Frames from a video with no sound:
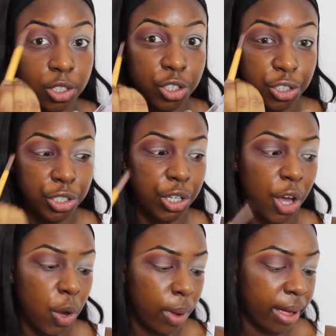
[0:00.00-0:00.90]
just to
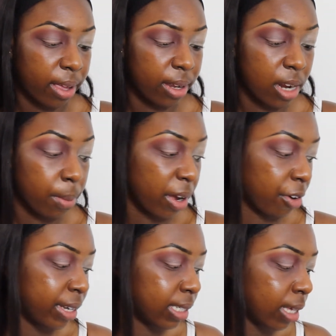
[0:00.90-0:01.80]
go like near my
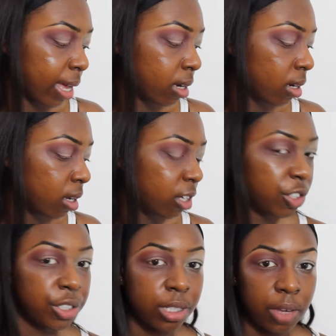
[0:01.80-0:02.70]
crease again,
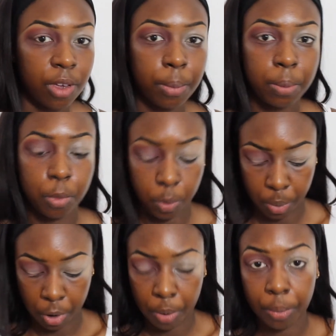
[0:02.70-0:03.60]
just to give it a bit more
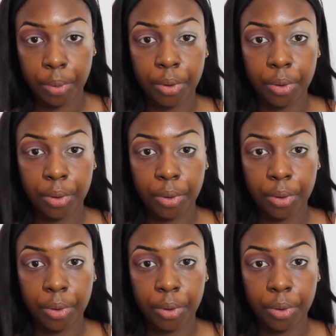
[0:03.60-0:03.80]
pop.